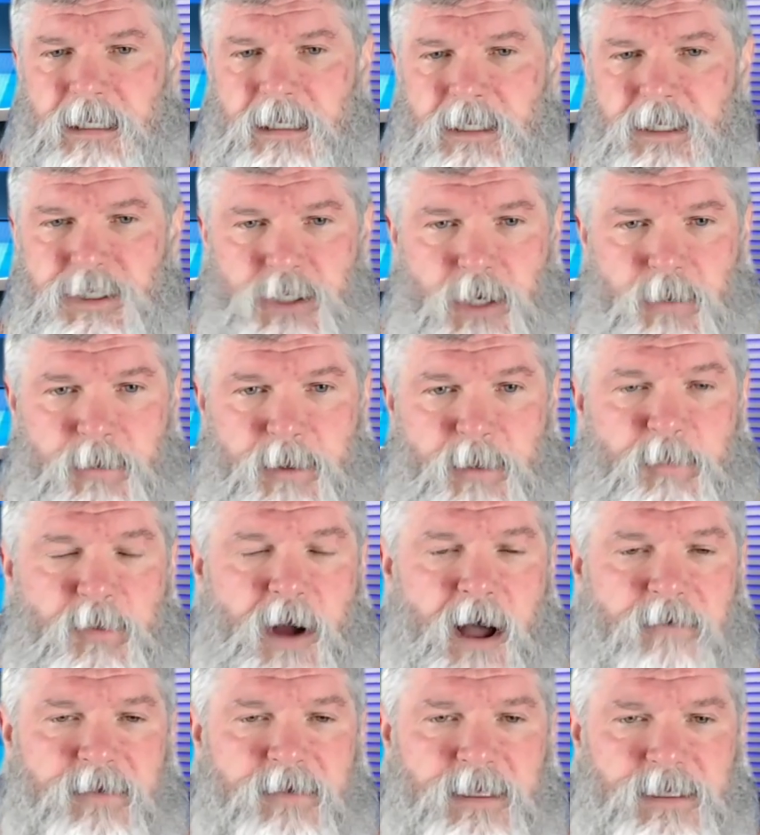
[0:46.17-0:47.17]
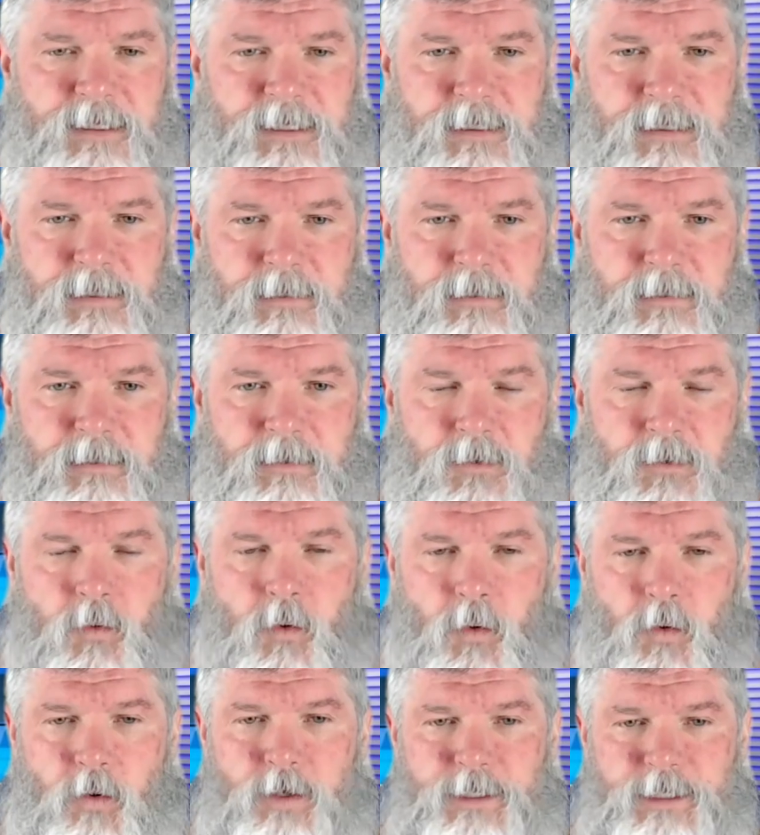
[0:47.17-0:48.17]
determine the provenance or
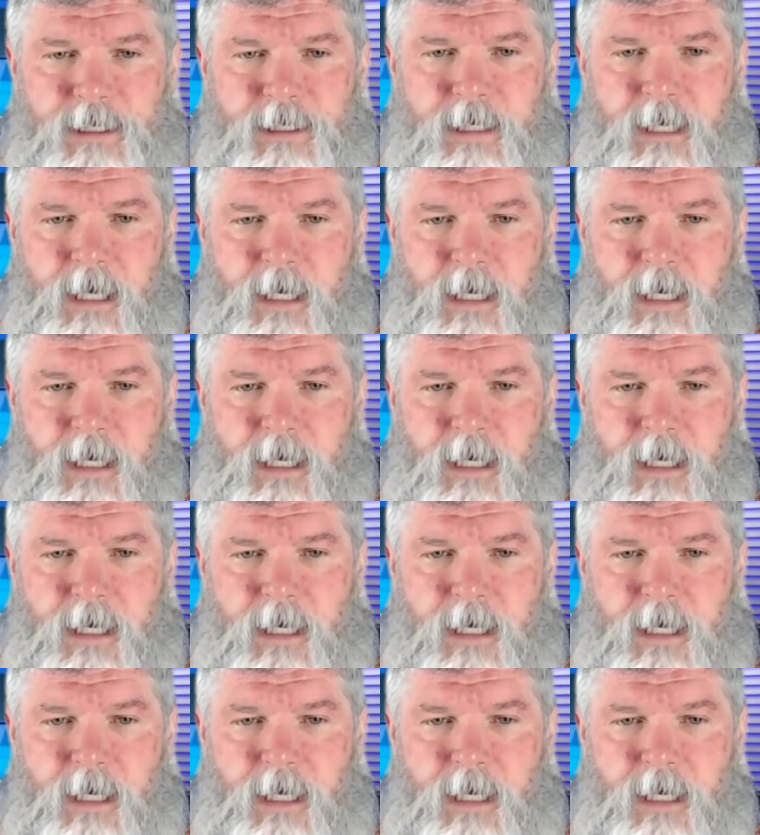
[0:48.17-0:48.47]
origin